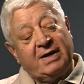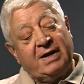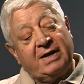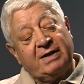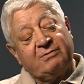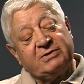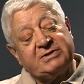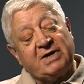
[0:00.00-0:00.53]
And
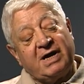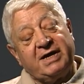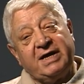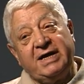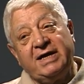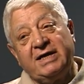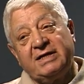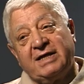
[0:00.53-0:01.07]
it was on a
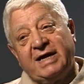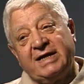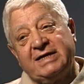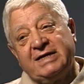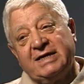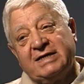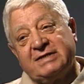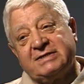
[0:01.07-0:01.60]
hill like
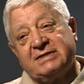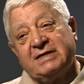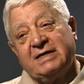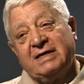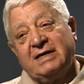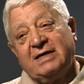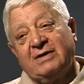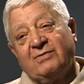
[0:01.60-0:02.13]
this.
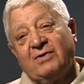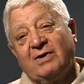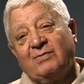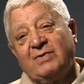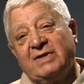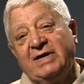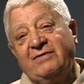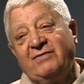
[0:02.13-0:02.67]
Well,
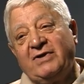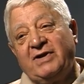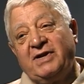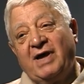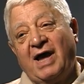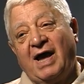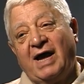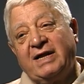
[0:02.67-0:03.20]
believe it or
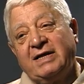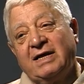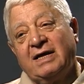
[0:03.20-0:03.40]
not,